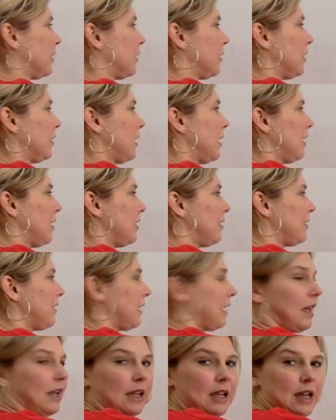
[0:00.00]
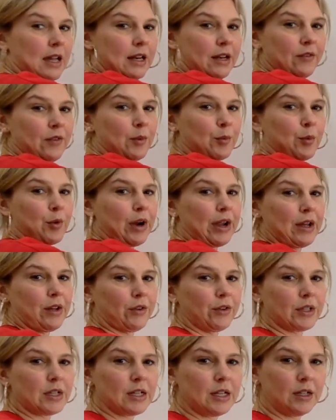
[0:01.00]
notice I get kind of a
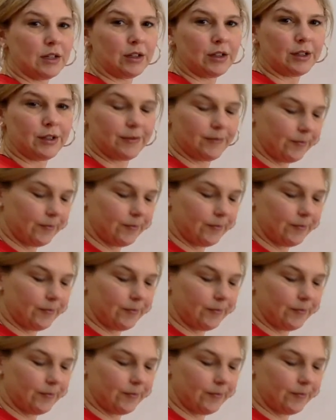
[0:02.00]
brown color.